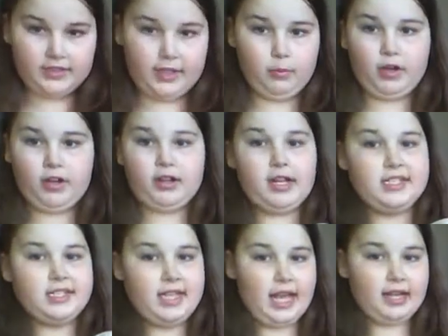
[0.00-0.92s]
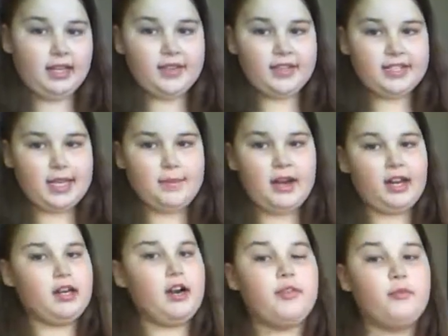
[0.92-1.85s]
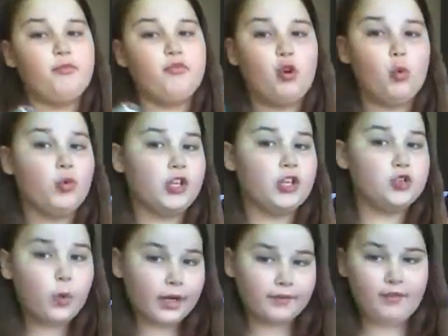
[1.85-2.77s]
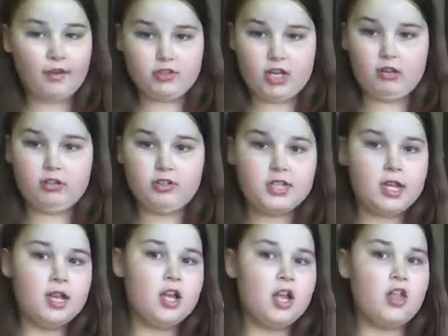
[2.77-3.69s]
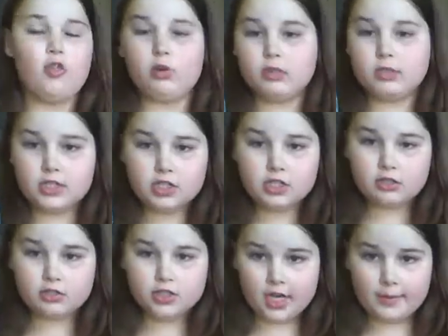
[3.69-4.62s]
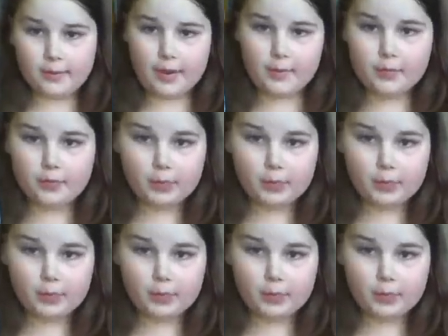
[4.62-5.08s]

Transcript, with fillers: they work exactly the same, and I got them for only $25. The original shape up